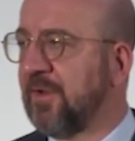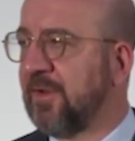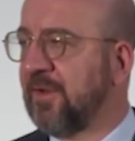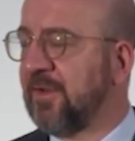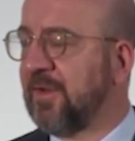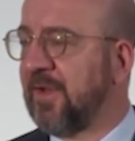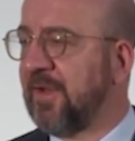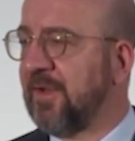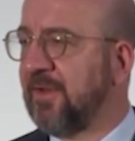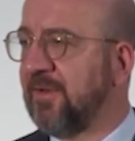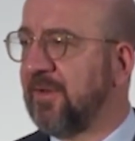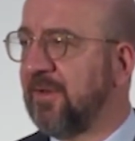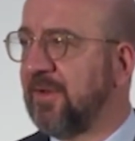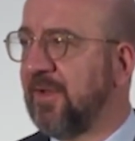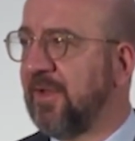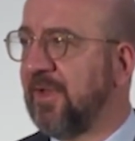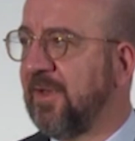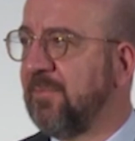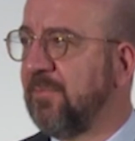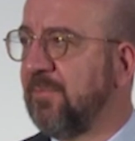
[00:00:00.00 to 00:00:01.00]
I,
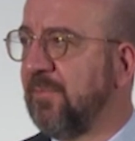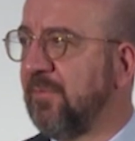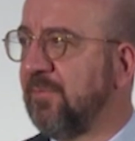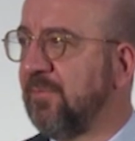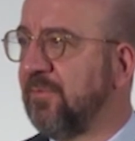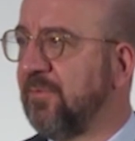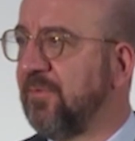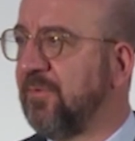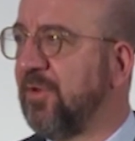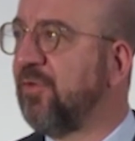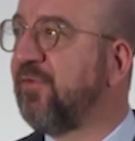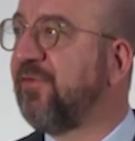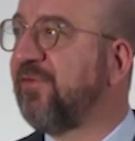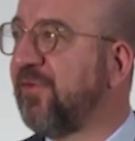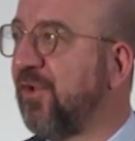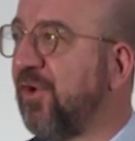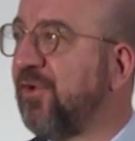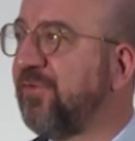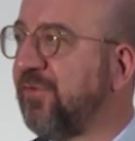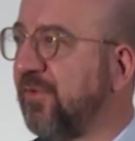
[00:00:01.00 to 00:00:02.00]
am not
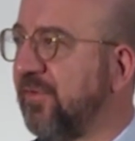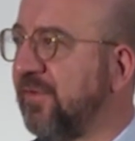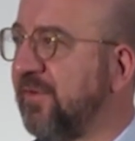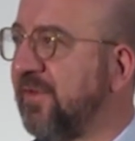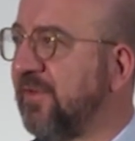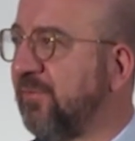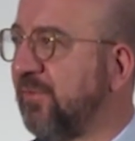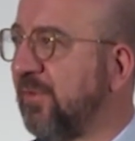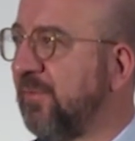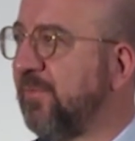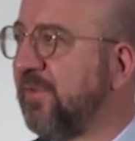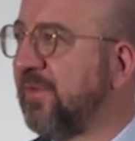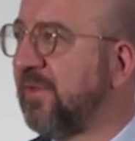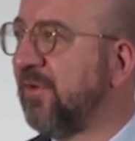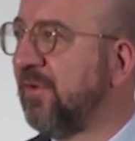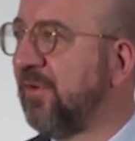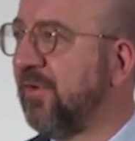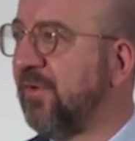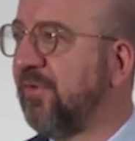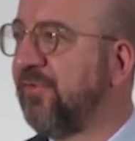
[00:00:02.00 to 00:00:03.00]
certain it will be
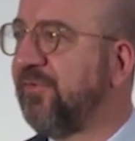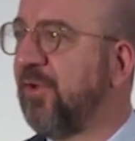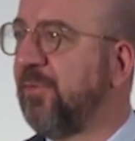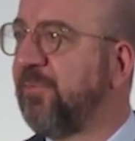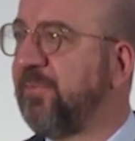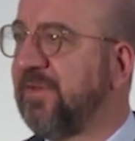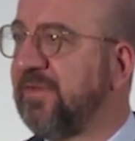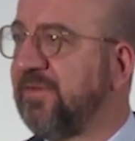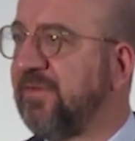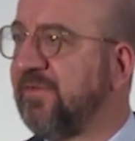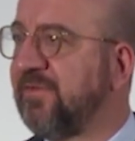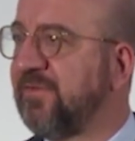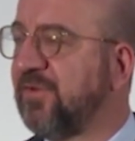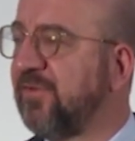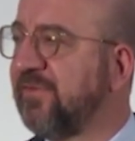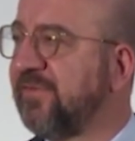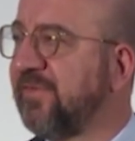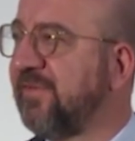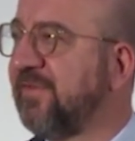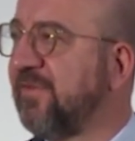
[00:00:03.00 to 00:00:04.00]
a, a, topic
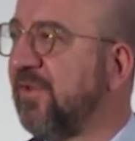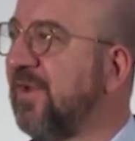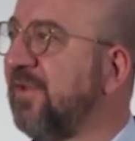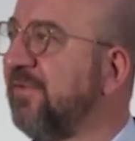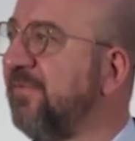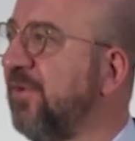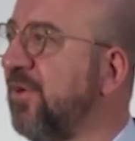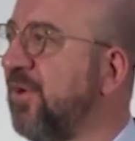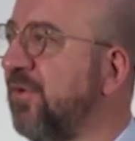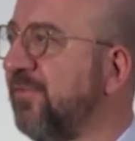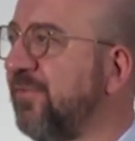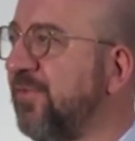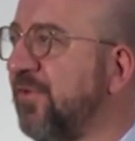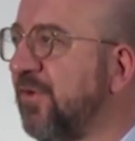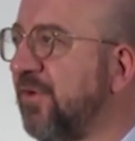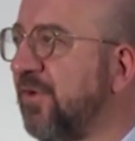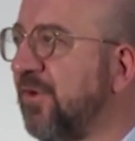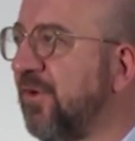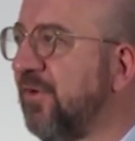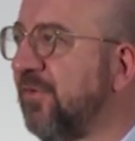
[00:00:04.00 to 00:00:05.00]
discussed at the level of the,
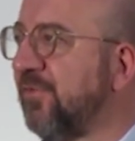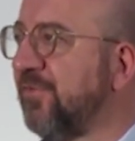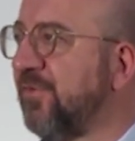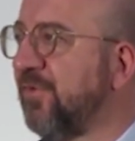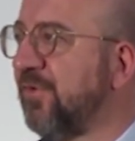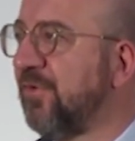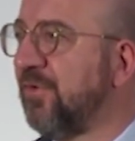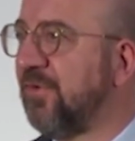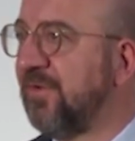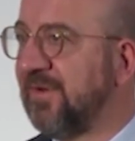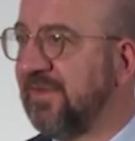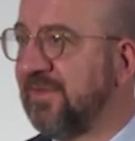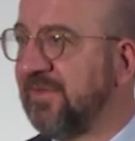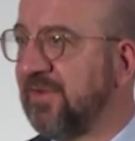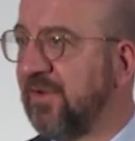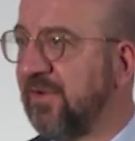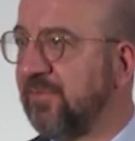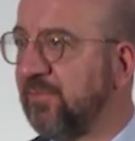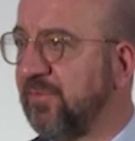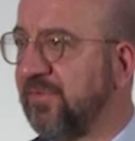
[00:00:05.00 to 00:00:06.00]
of the
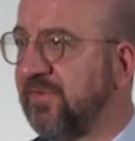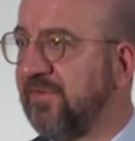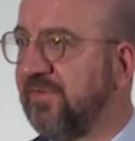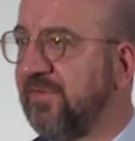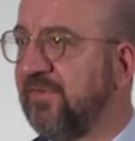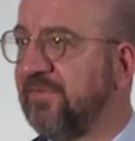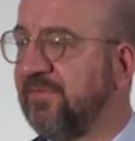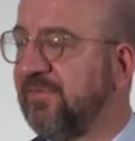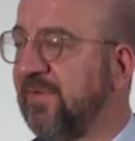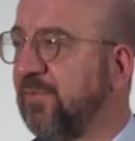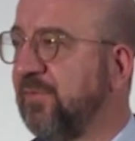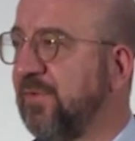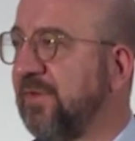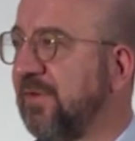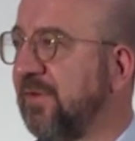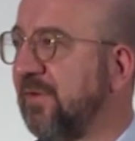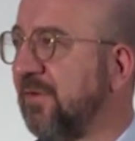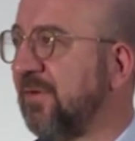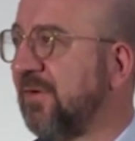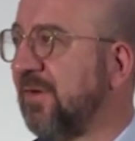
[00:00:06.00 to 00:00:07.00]
leaders, but this is
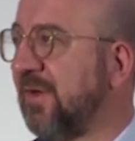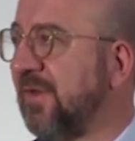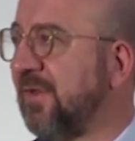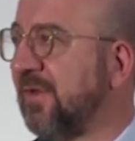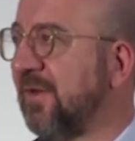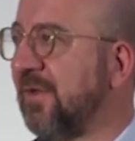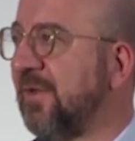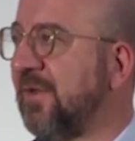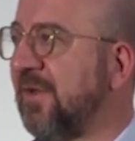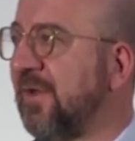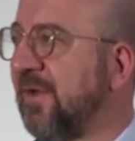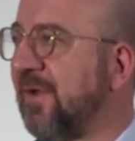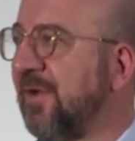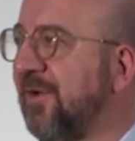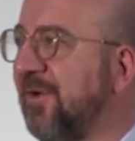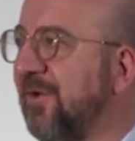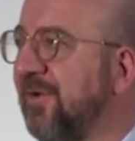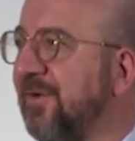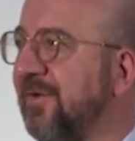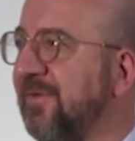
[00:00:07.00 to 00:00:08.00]
very uh, clear
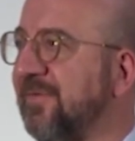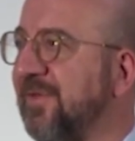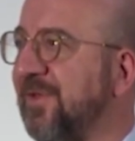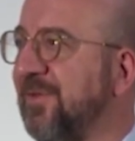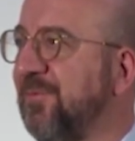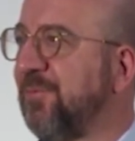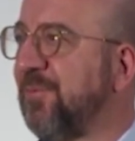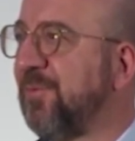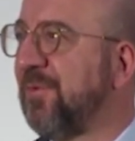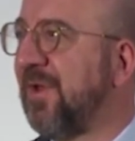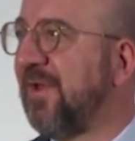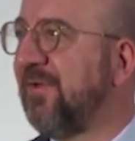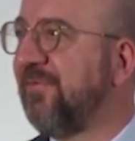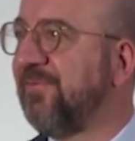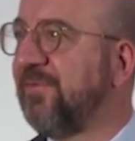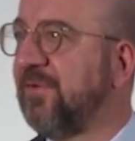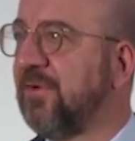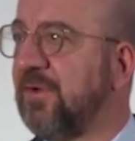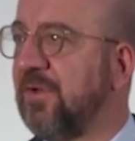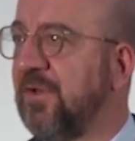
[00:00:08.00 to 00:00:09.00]
uh, that we will
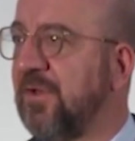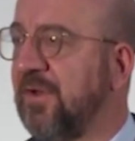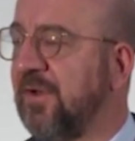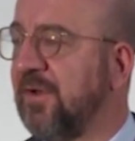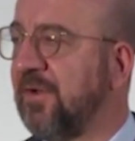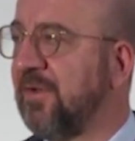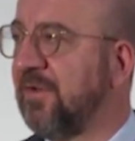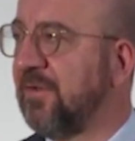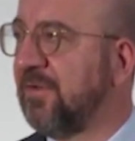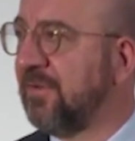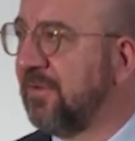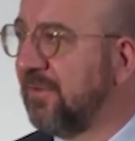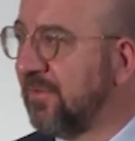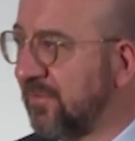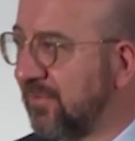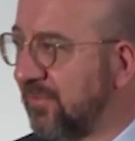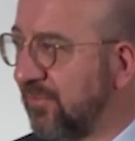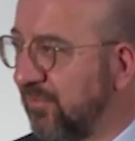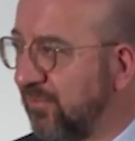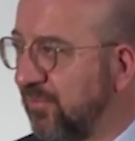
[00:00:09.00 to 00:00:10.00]
have uh,
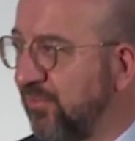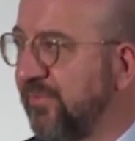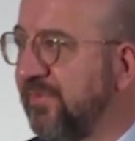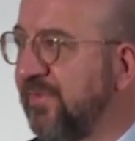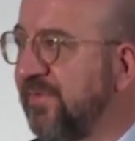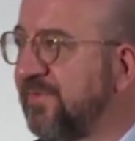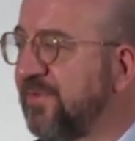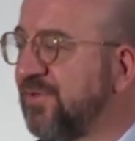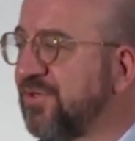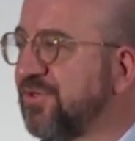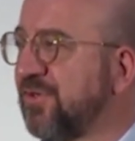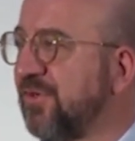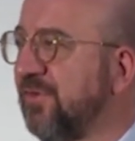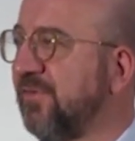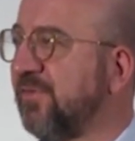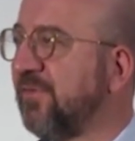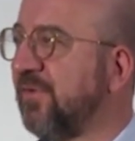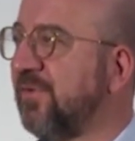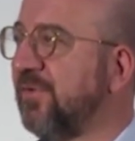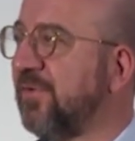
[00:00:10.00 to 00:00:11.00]
uh good
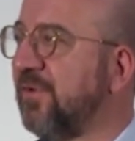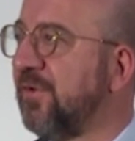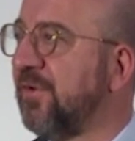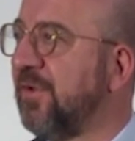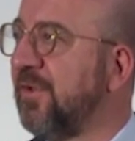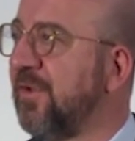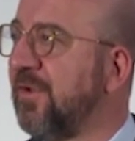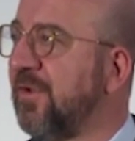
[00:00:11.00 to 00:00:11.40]
discussions on uh,